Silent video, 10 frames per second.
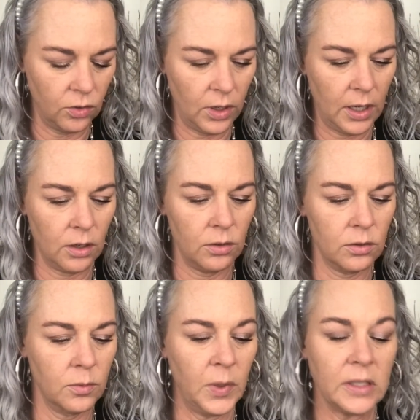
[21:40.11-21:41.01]
there.
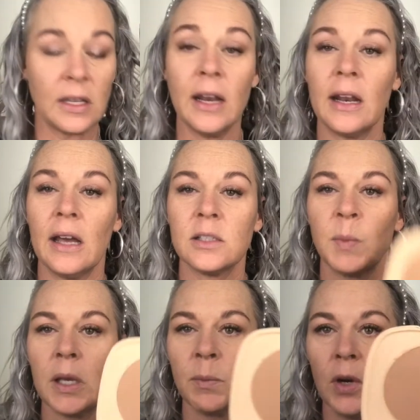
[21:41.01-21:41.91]
But it's got a nice
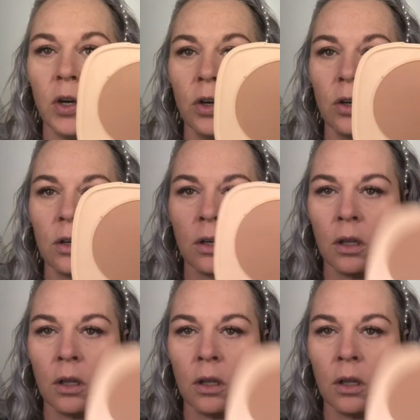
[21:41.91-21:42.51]
big mirror.